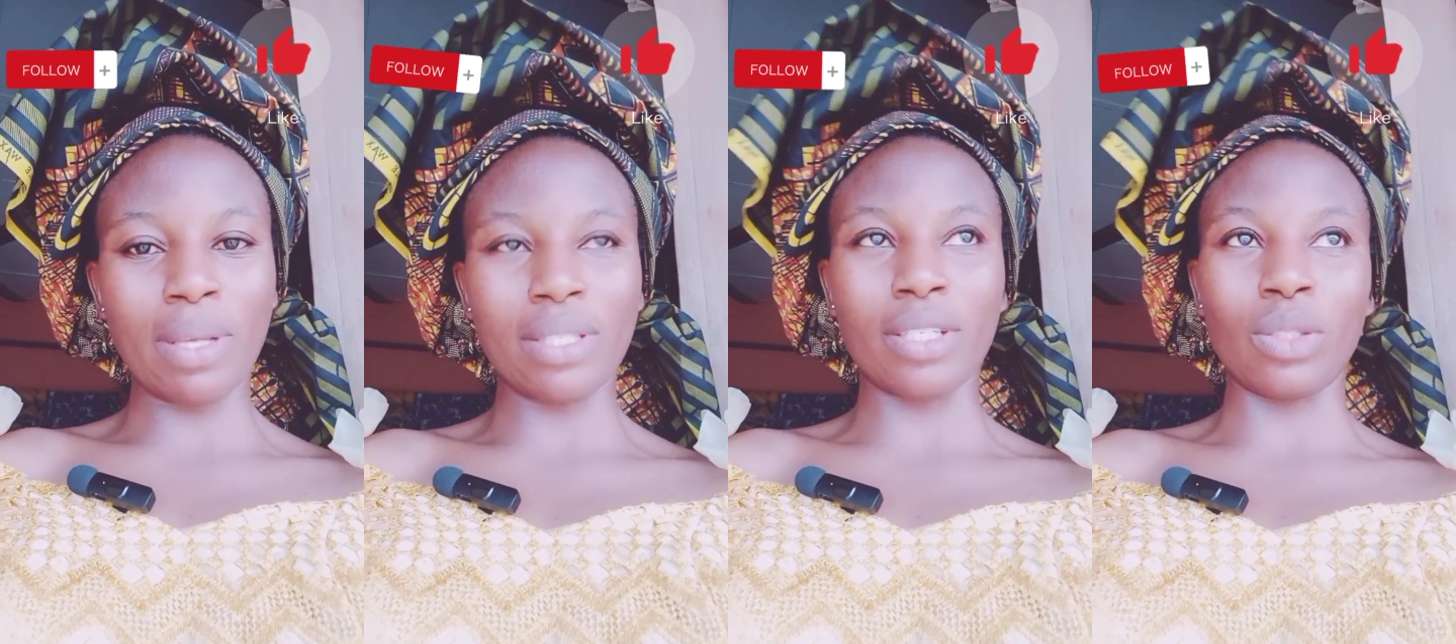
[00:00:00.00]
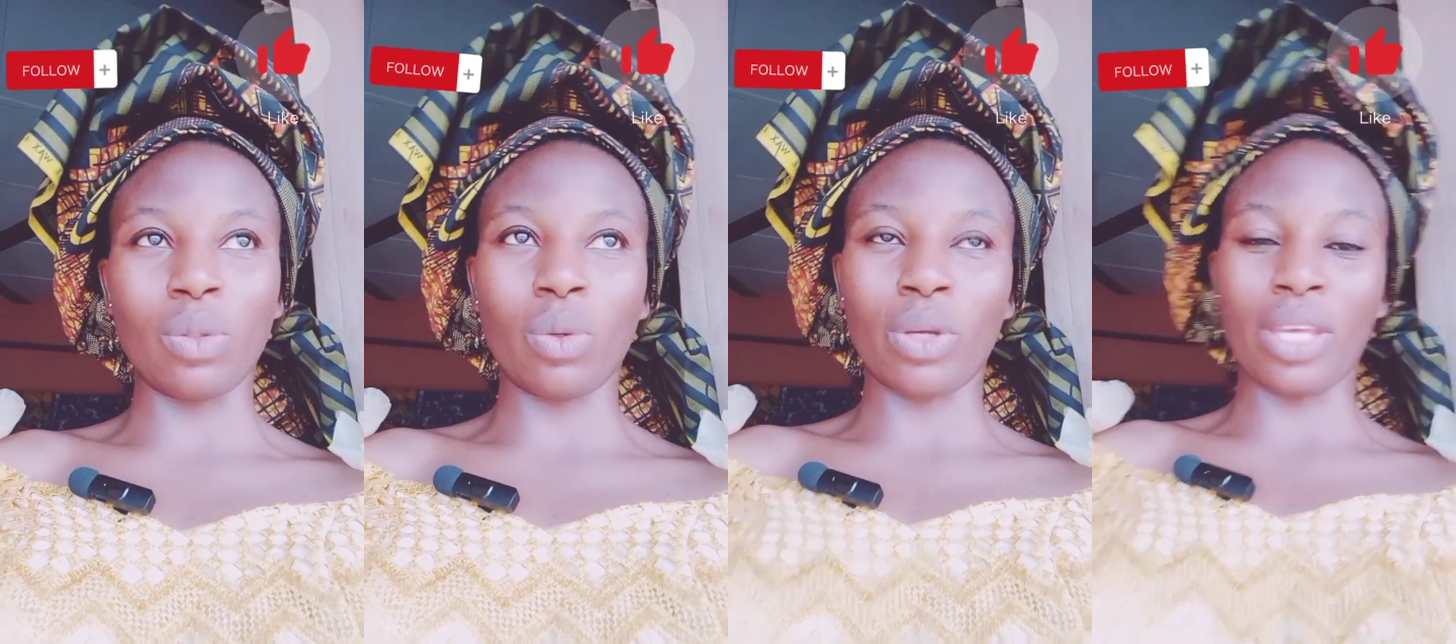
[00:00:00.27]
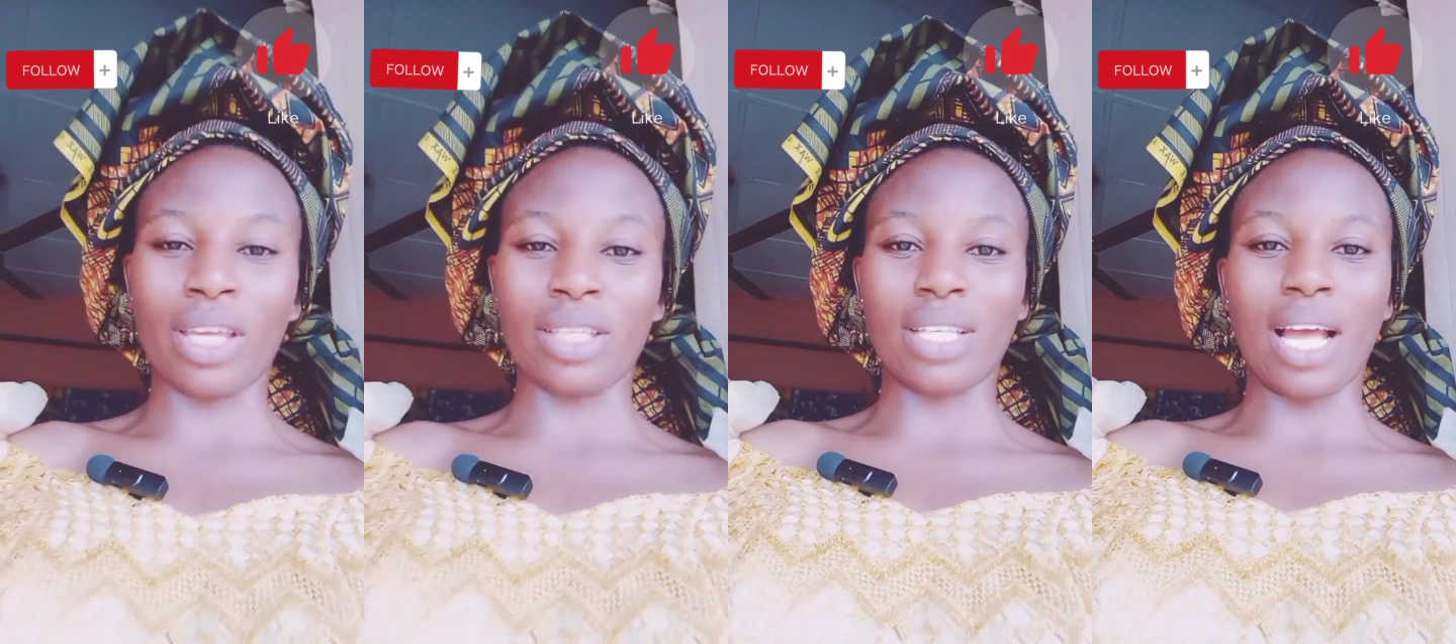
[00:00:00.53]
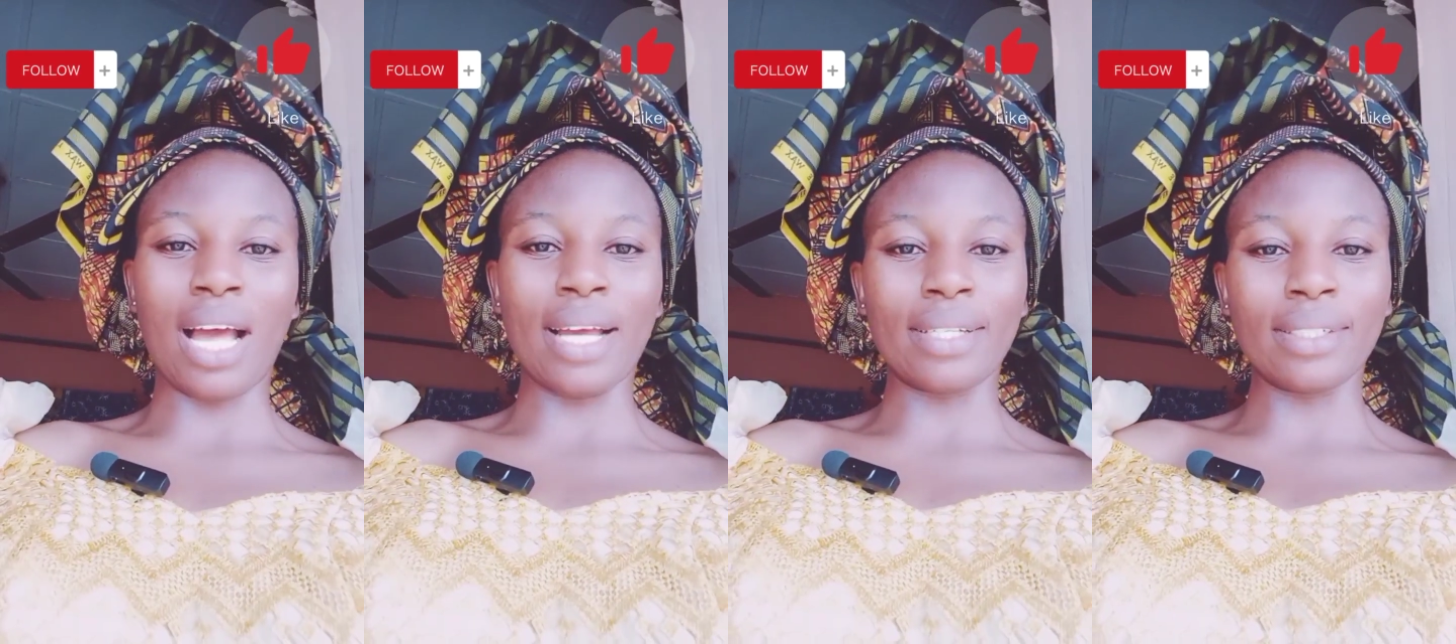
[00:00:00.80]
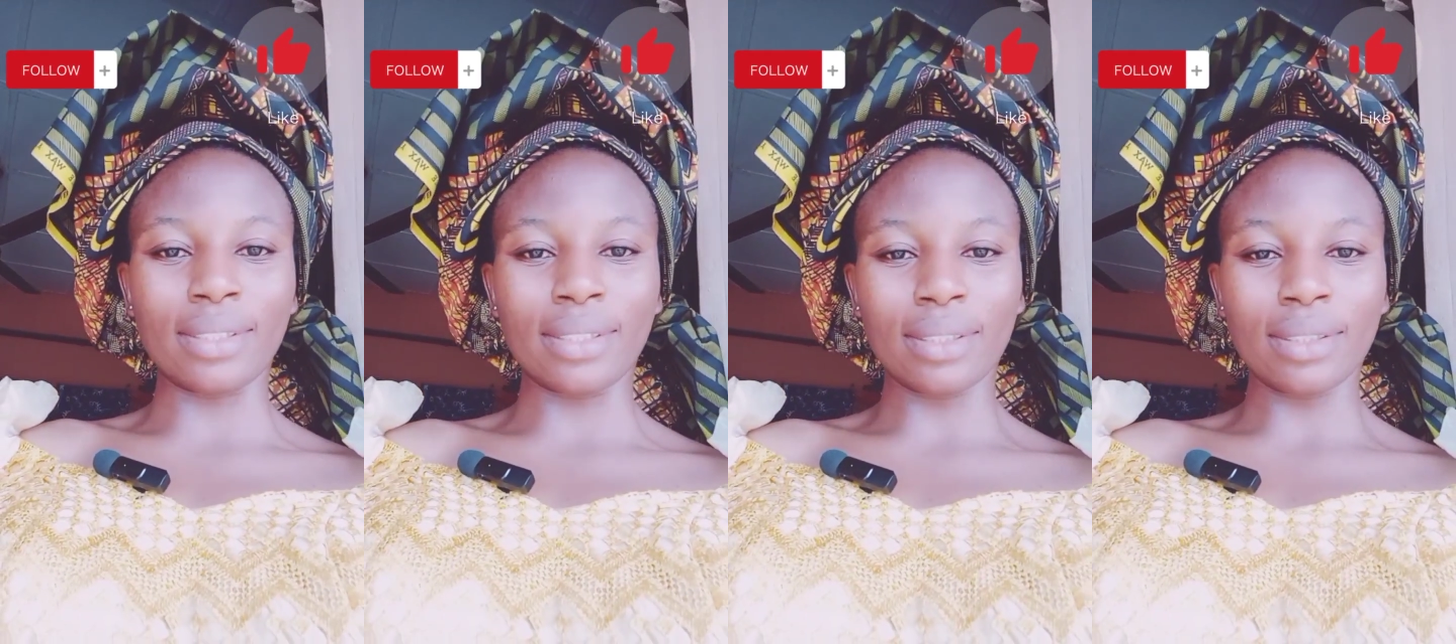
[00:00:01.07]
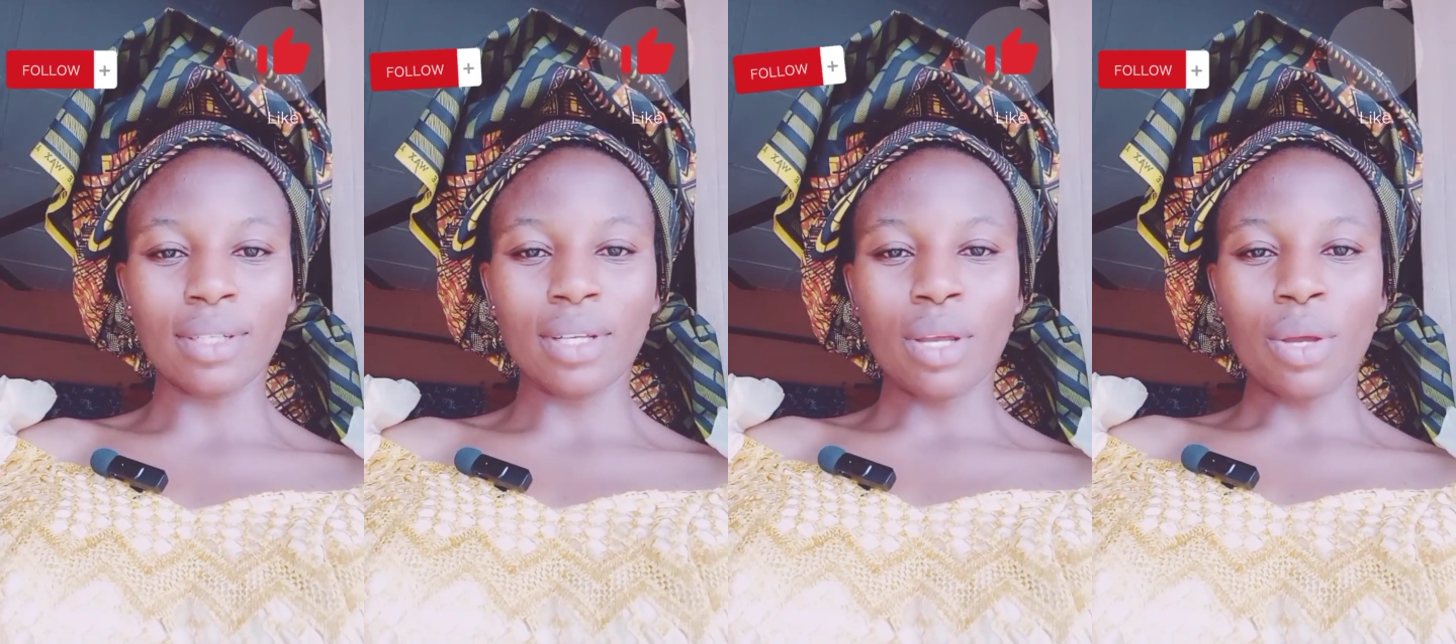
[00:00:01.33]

person no get, and